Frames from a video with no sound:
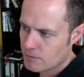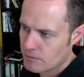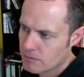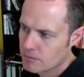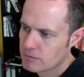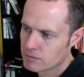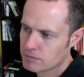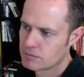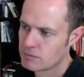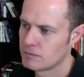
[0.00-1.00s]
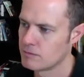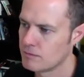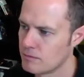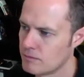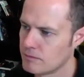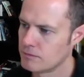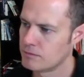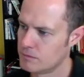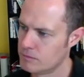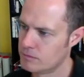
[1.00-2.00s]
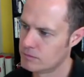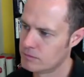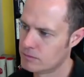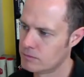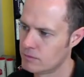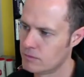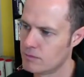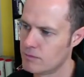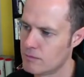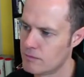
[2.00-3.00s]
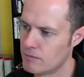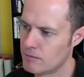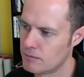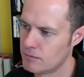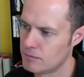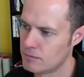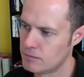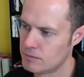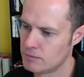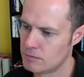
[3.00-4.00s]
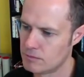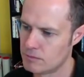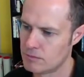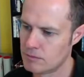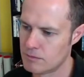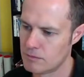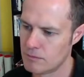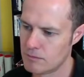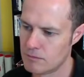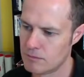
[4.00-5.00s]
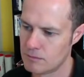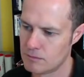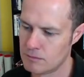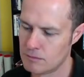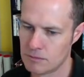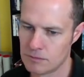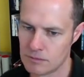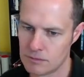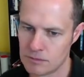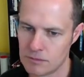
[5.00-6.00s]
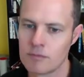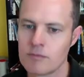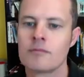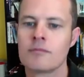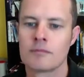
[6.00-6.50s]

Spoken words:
No words are spoken by the person on screen.